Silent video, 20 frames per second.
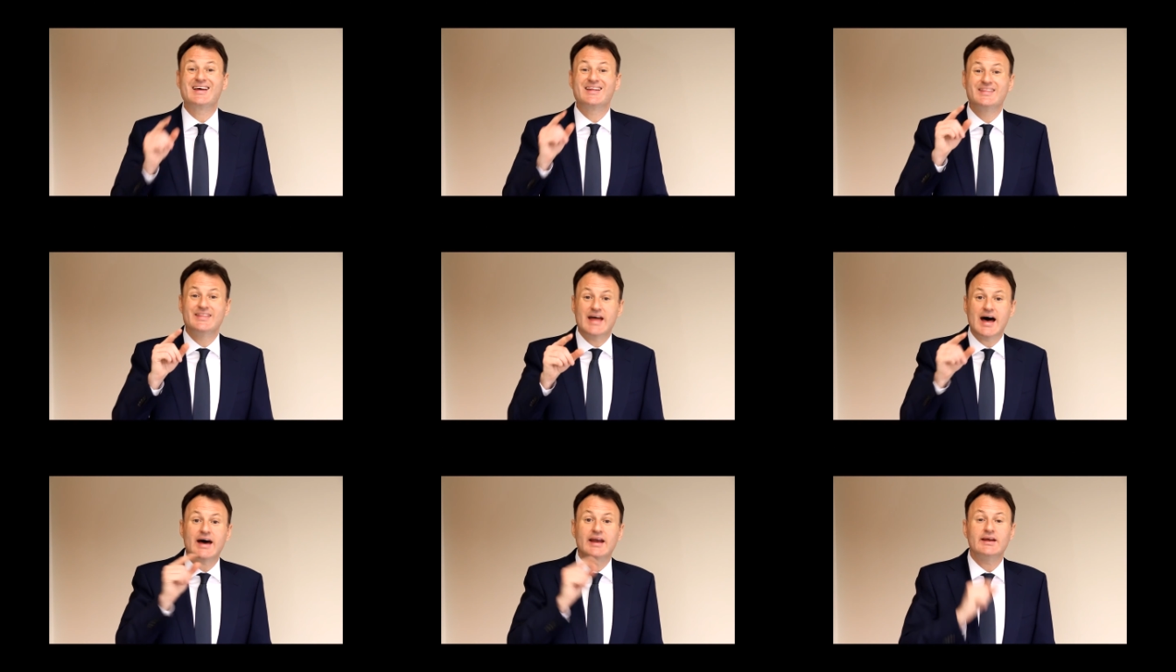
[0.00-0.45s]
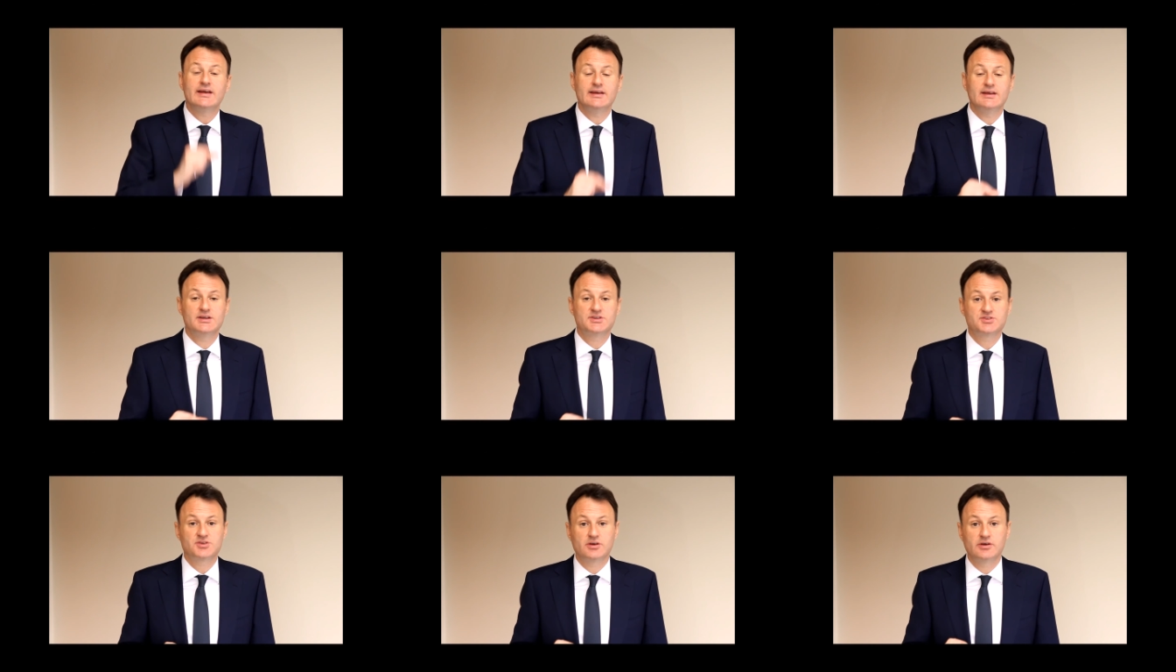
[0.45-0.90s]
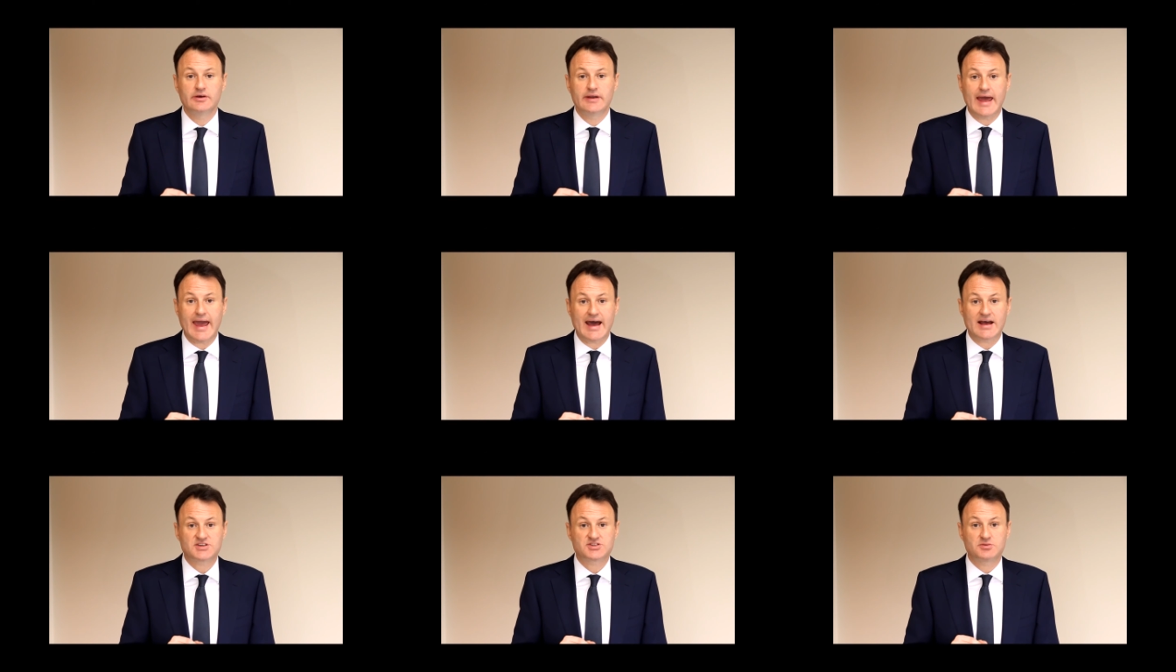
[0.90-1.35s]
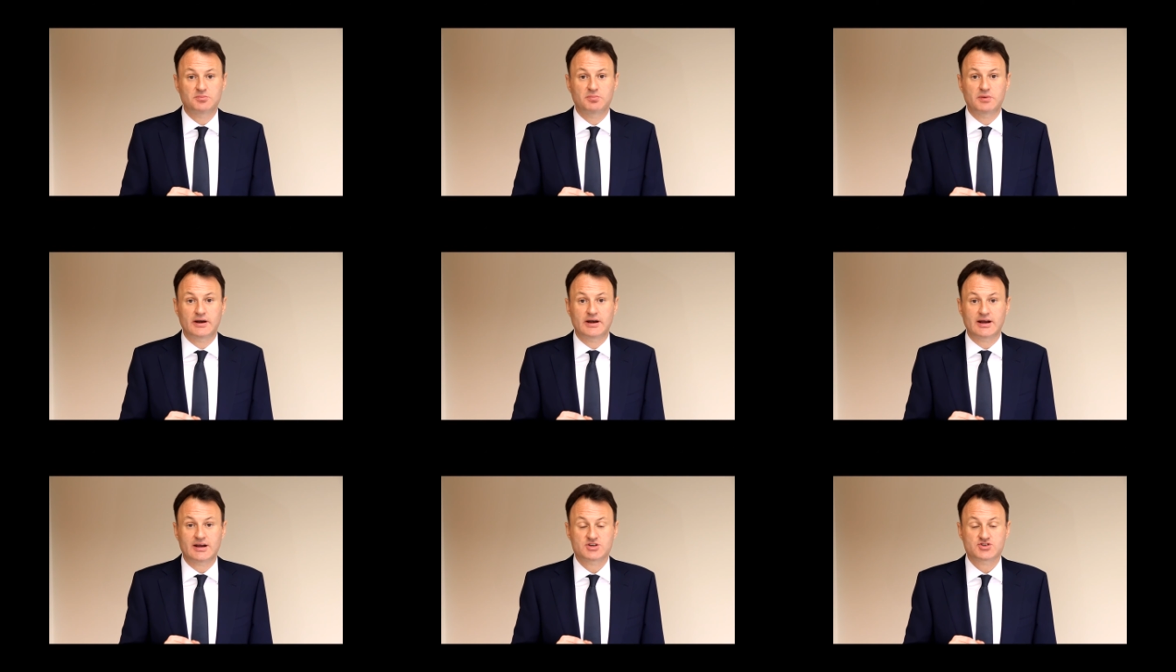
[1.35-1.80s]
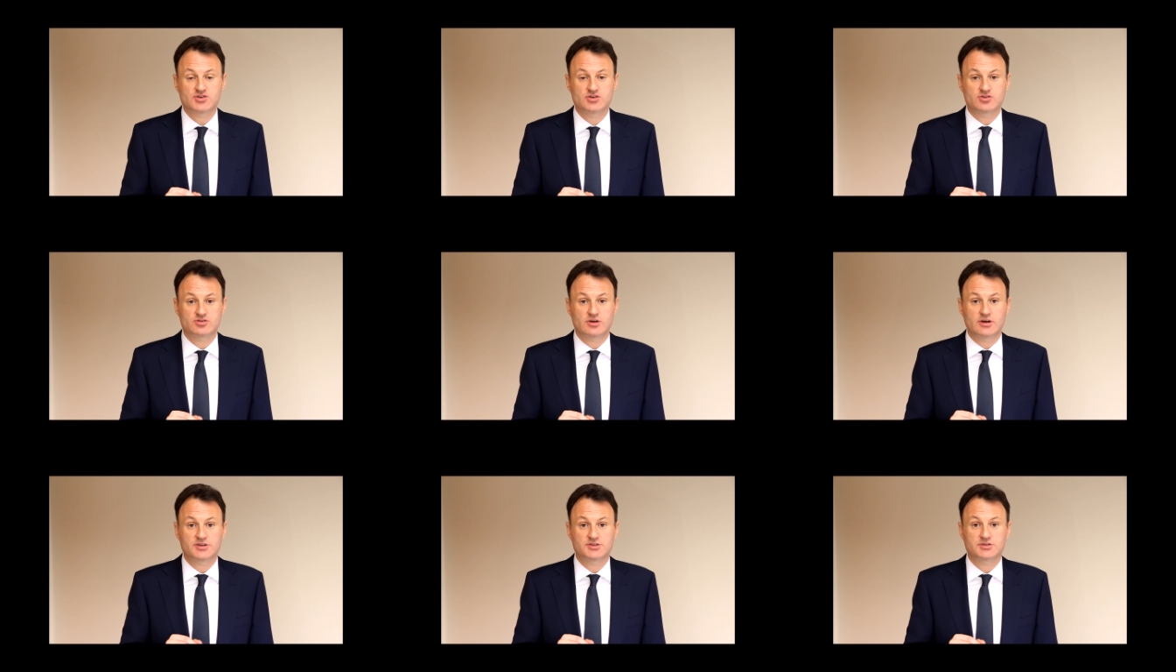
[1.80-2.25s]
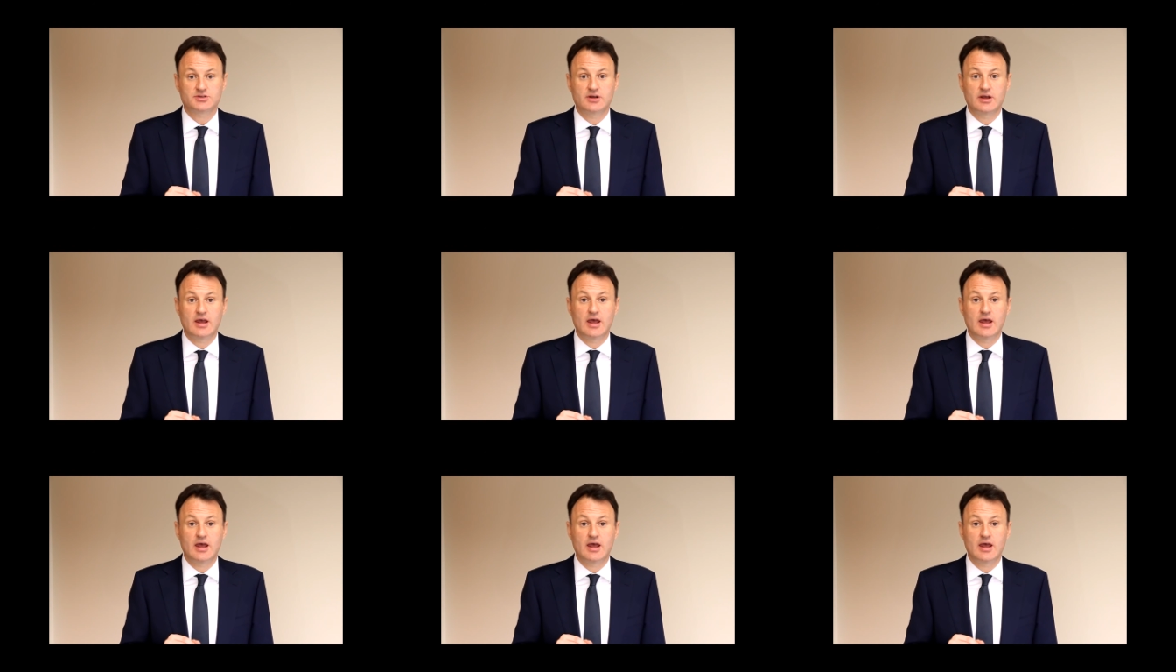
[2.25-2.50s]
that is a good asset protection trust.